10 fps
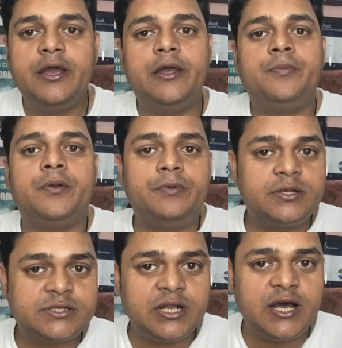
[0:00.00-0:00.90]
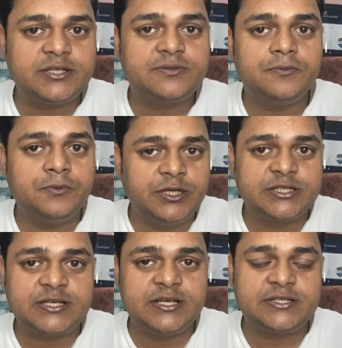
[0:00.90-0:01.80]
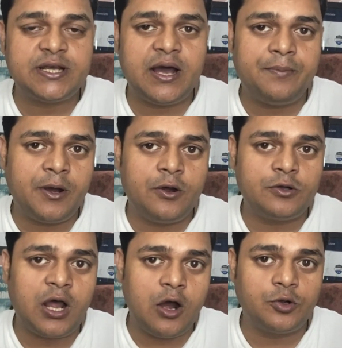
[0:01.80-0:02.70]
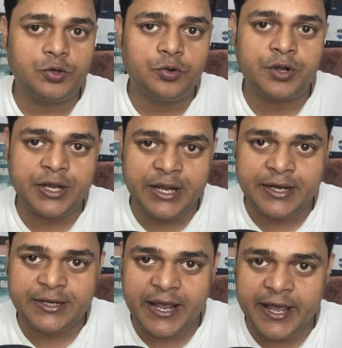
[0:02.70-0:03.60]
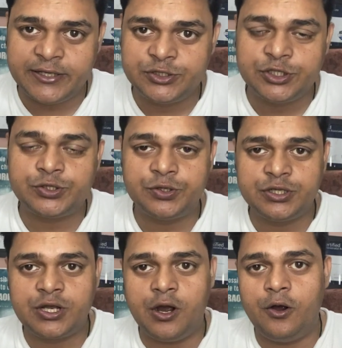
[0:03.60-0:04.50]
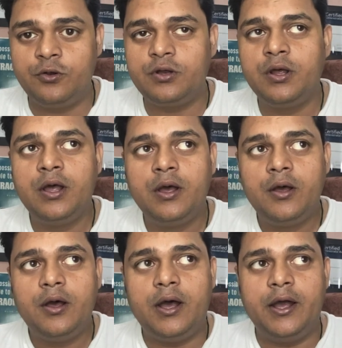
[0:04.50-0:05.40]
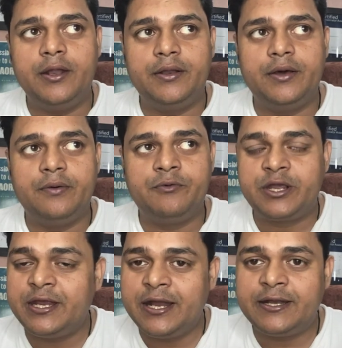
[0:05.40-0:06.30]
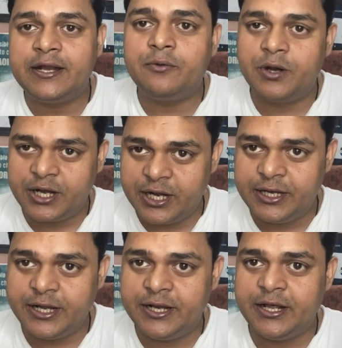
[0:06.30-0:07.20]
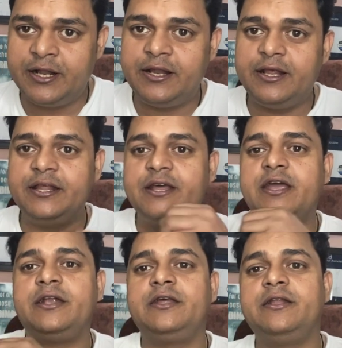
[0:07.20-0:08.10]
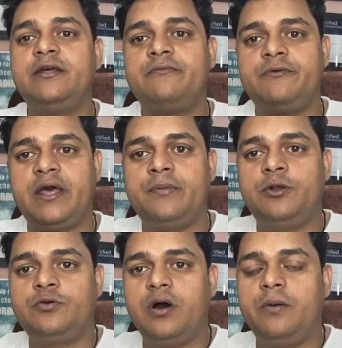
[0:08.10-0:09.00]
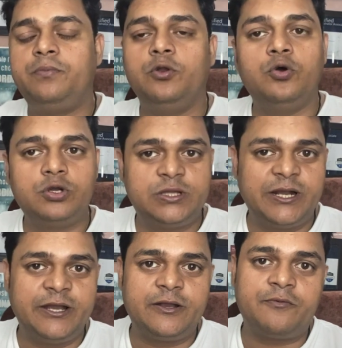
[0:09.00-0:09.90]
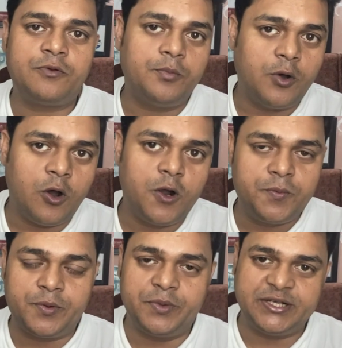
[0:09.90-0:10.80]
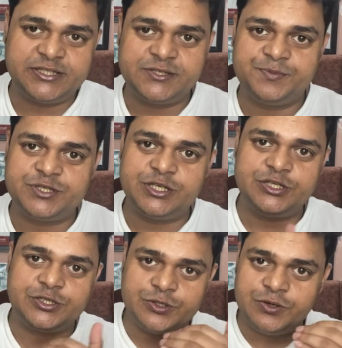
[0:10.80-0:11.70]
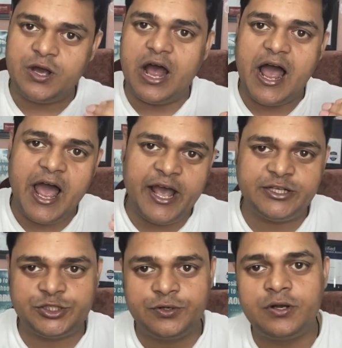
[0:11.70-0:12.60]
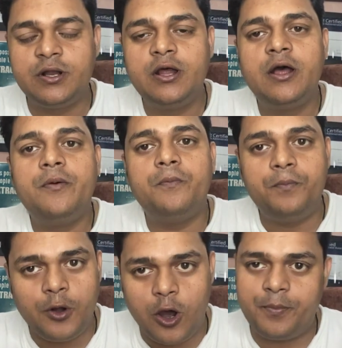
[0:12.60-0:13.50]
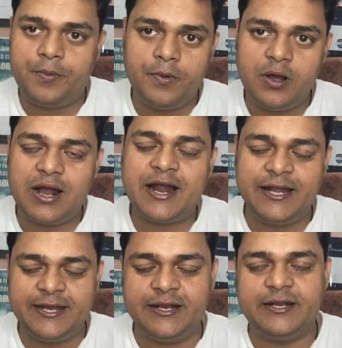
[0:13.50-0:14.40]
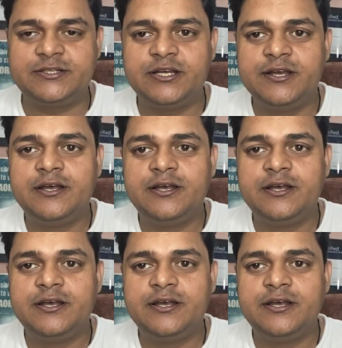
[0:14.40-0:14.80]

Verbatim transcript: In previous class we discussed about how to create Azure Storage Account, and we created a one container. In the container we are able to upload the data from on-premises machine to Azure Blob containers.